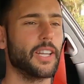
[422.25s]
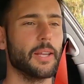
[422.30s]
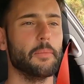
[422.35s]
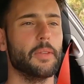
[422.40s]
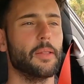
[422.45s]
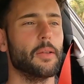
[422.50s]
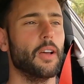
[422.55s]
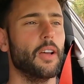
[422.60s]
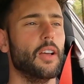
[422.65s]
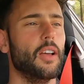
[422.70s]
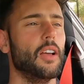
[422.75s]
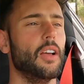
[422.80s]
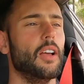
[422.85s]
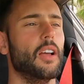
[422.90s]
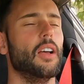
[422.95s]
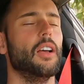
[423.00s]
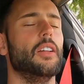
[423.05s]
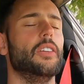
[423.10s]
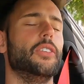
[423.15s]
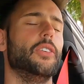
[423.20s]
Give me them.
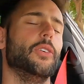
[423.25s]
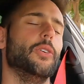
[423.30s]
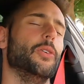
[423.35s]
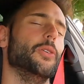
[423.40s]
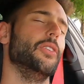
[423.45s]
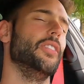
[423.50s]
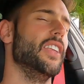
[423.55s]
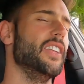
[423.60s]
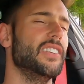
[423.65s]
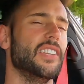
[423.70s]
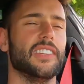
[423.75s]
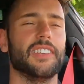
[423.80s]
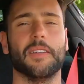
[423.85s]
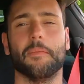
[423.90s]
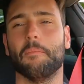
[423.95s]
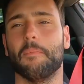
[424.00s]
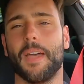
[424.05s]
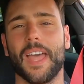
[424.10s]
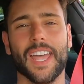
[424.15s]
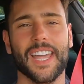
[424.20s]
Dude, this is
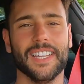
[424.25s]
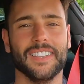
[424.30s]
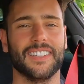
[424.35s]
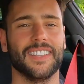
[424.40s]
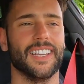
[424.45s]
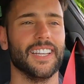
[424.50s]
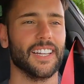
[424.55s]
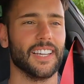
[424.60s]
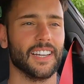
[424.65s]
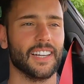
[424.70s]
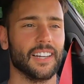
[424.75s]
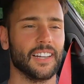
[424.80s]
amazing.